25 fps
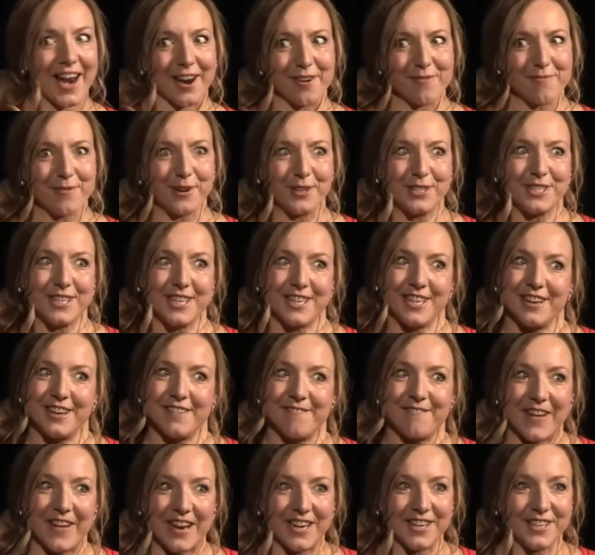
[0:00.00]
I wanted an
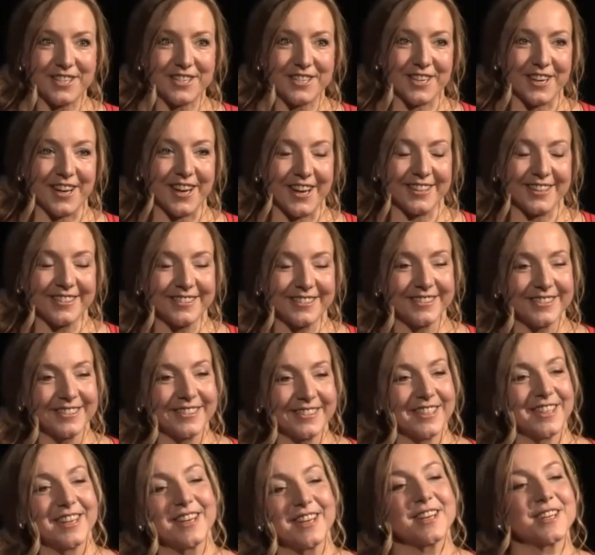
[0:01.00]
adventure.
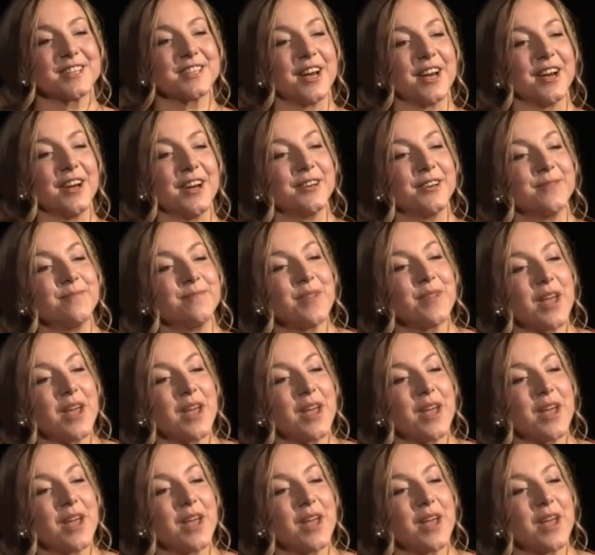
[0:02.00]
So,